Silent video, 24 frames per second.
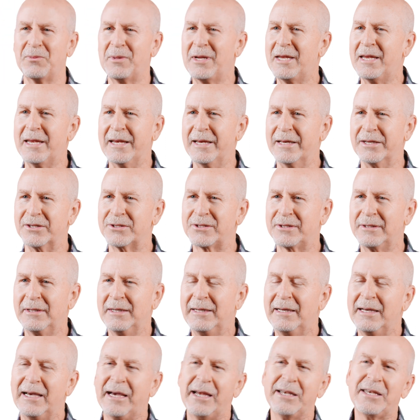he is.
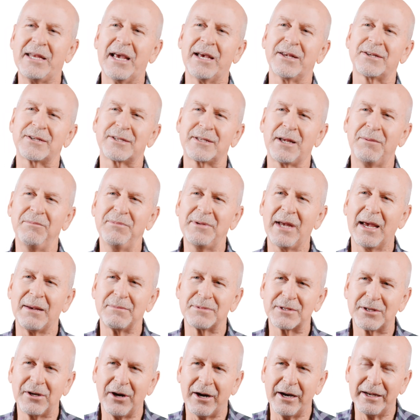And yes,
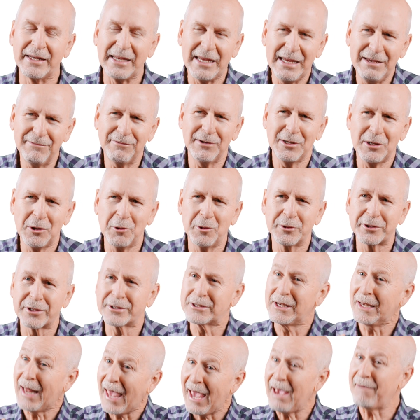sometimes God even uses
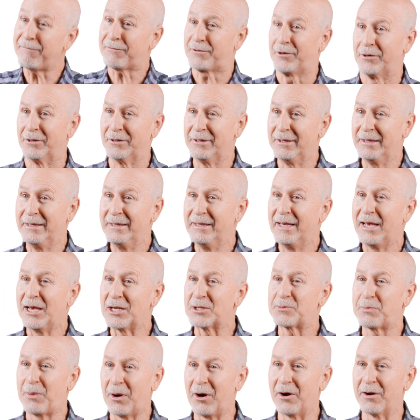laughter
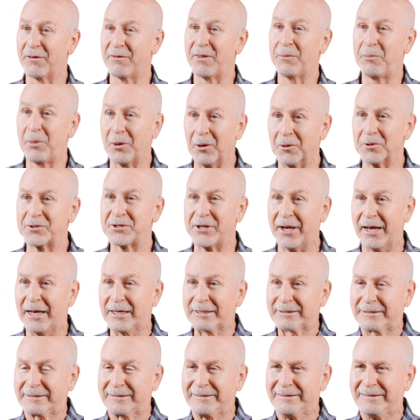as part of the
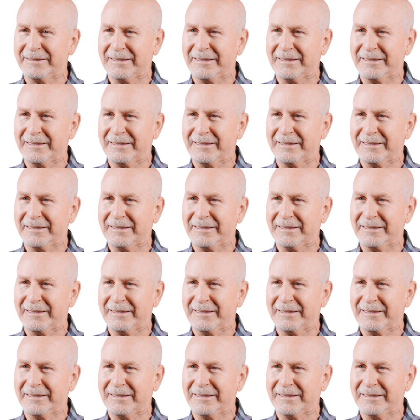process.